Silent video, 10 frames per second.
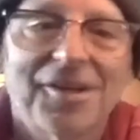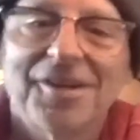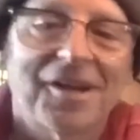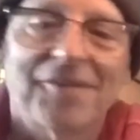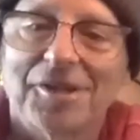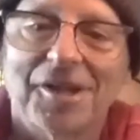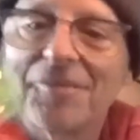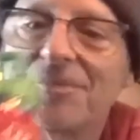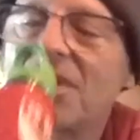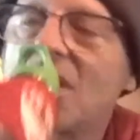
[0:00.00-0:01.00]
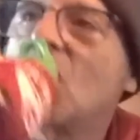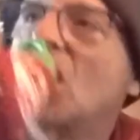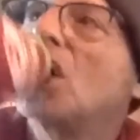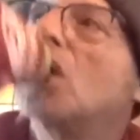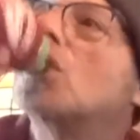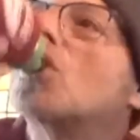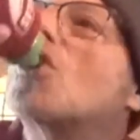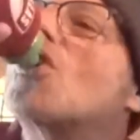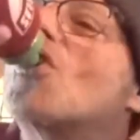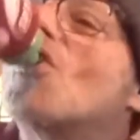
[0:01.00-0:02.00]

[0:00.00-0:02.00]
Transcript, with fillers: and croquet Everything. and all this other kind of stuff.